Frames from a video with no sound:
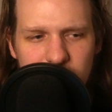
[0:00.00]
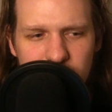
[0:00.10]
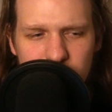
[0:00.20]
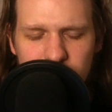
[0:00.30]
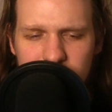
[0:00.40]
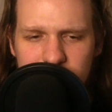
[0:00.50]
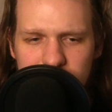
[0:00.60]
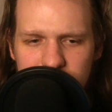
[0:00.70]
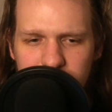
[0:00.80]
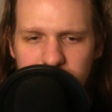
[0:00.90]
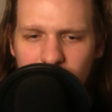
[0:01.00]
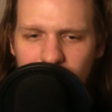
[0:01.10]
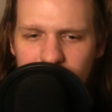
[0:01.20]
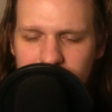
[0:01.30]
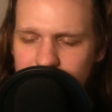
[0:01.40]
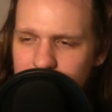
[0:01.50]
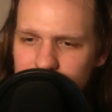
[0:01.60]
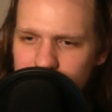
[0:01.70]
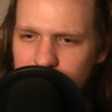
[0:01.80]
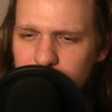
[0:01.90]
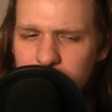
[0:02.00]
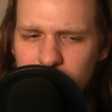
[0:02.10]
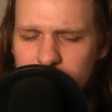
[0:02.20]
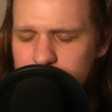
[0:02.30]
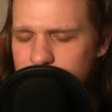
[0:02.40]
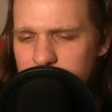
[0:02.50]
you need to buy their merch